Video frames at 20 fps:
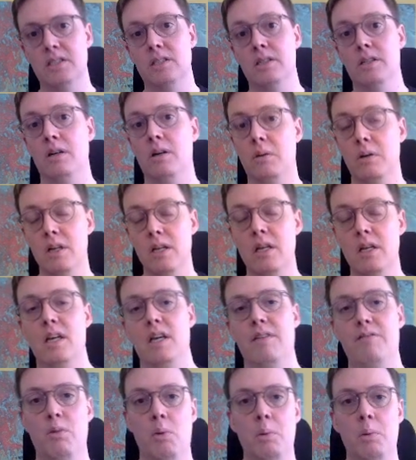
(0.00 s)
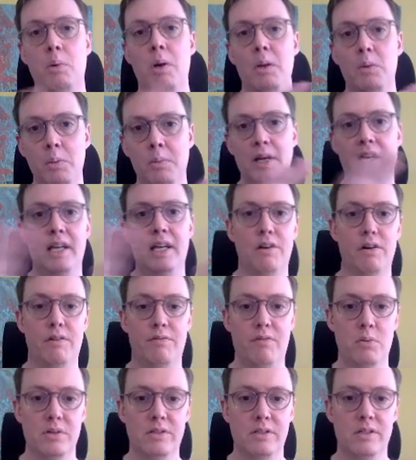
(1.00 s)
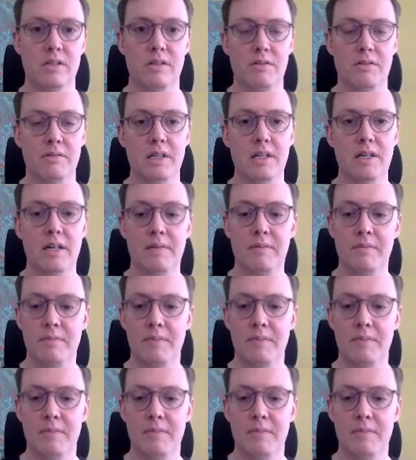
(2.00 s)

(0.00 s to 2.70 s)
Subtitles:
So if we're white, we want to get our forces over there.